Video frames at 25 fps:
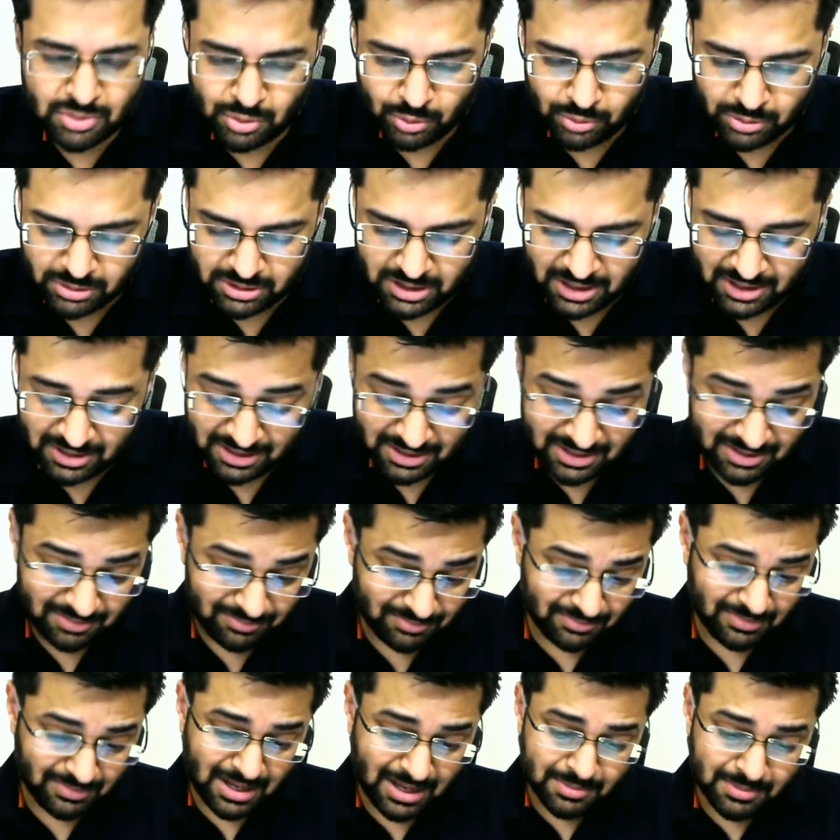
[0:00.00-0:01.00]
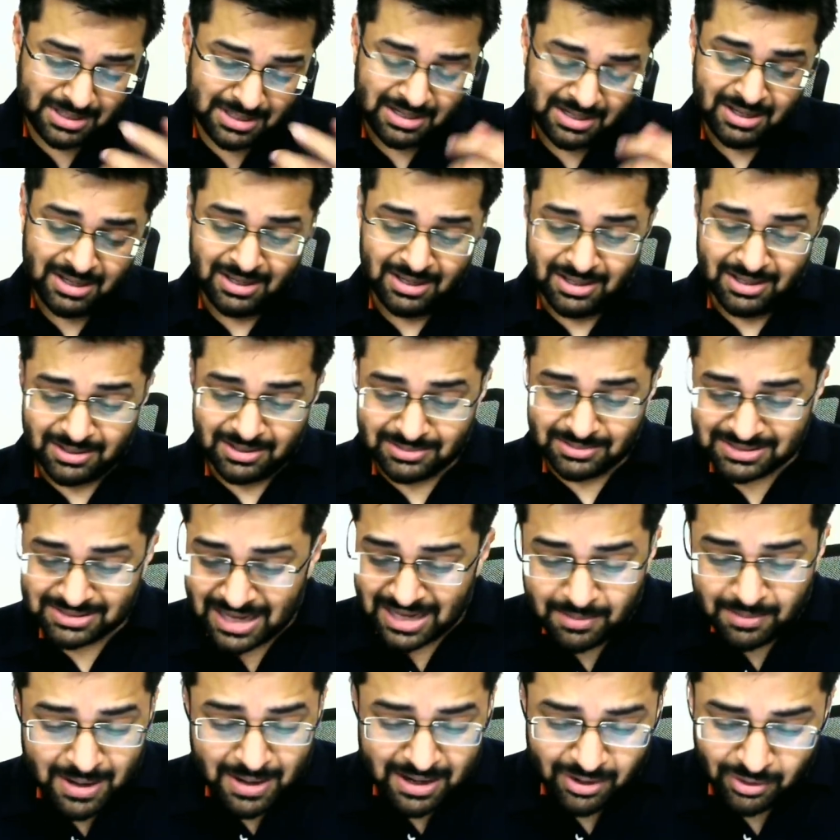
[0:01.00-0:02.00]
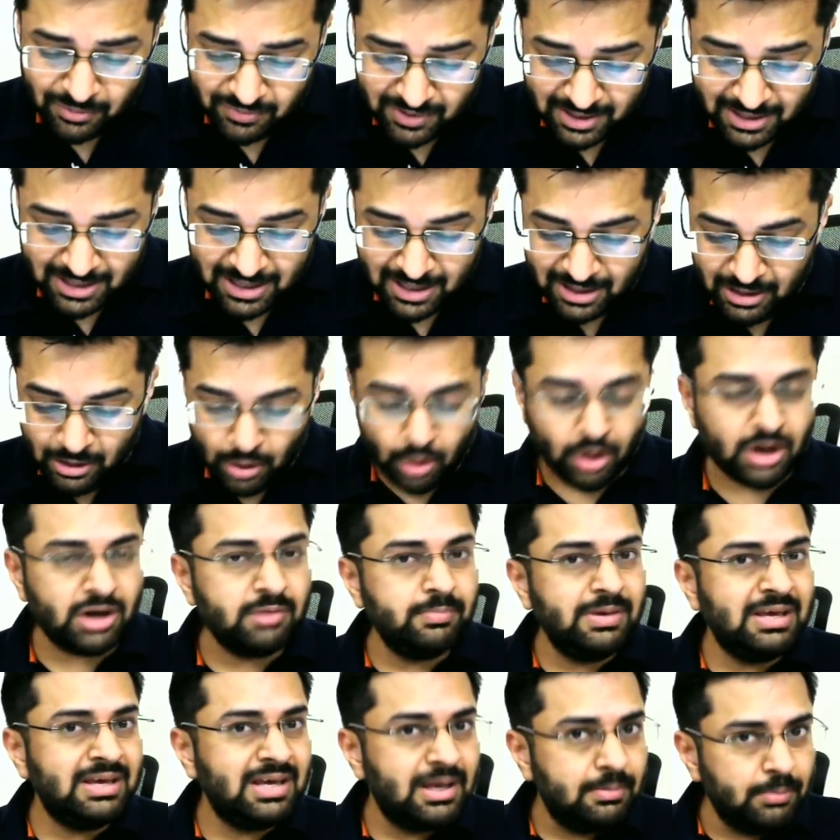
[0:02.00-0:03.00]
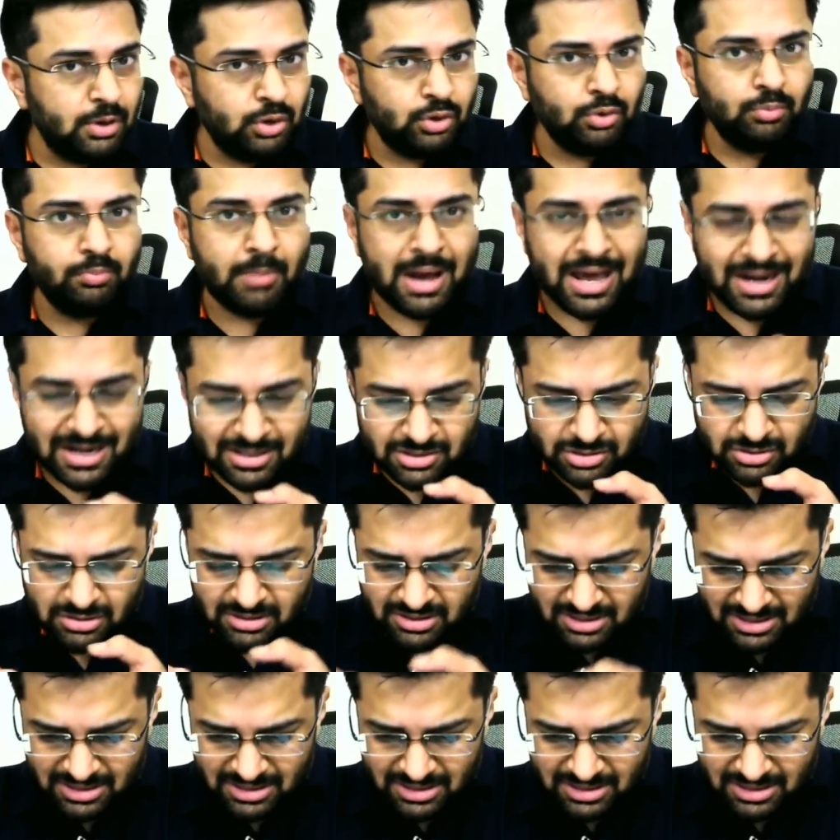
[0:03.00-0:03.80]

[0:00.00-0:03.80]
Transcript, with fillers: whole thing i mean state bank of india not being able to manage